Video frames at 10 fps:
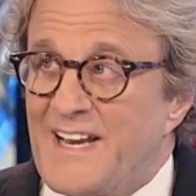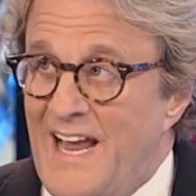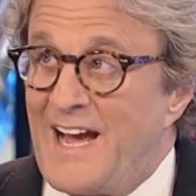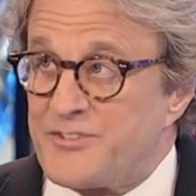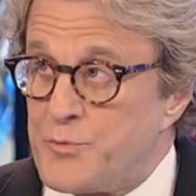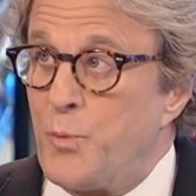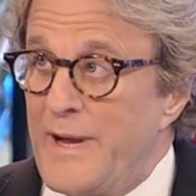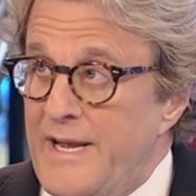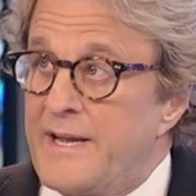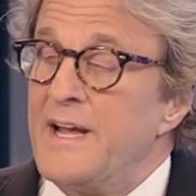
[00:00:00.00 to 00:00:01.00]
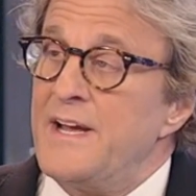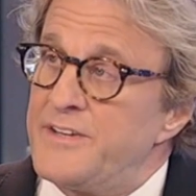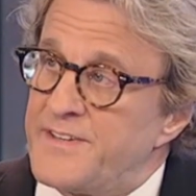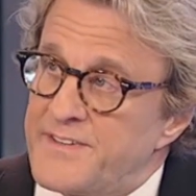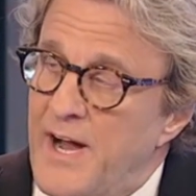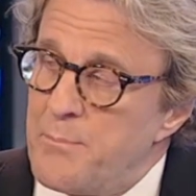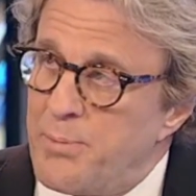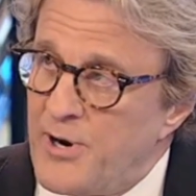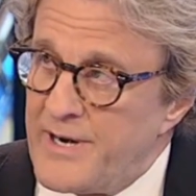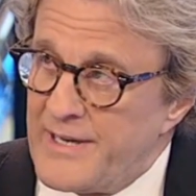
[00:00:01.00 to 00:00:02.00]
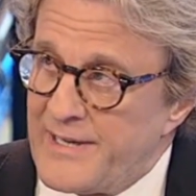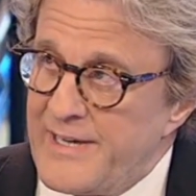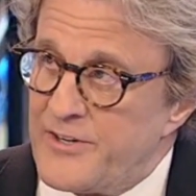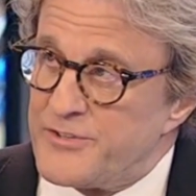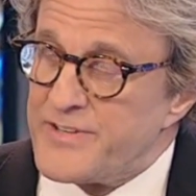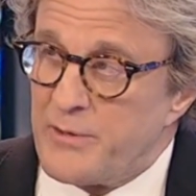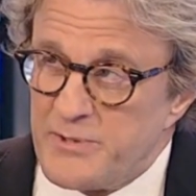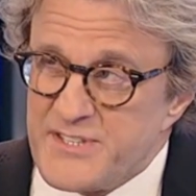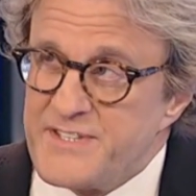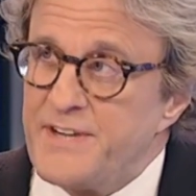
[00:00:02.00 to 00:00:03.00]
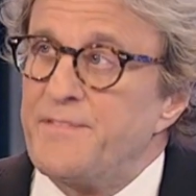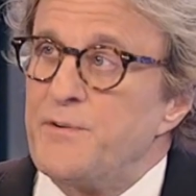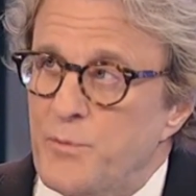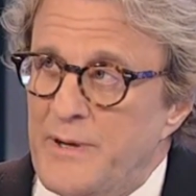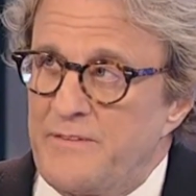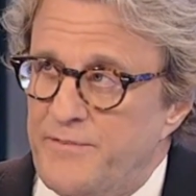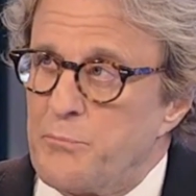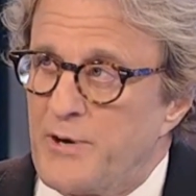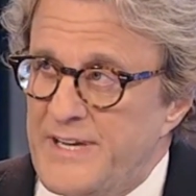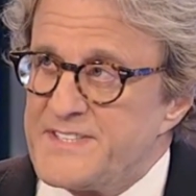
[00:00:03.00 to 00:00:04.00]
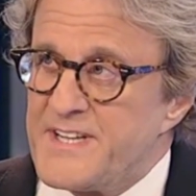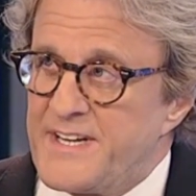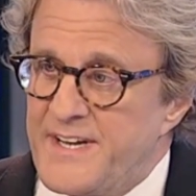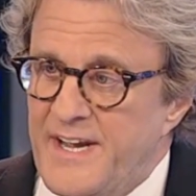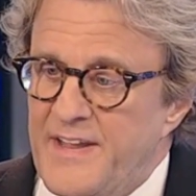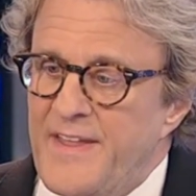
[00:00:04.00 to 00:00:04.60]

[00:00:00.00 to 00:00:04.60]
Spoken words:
last week to top party leaders, and it was different from what he said today.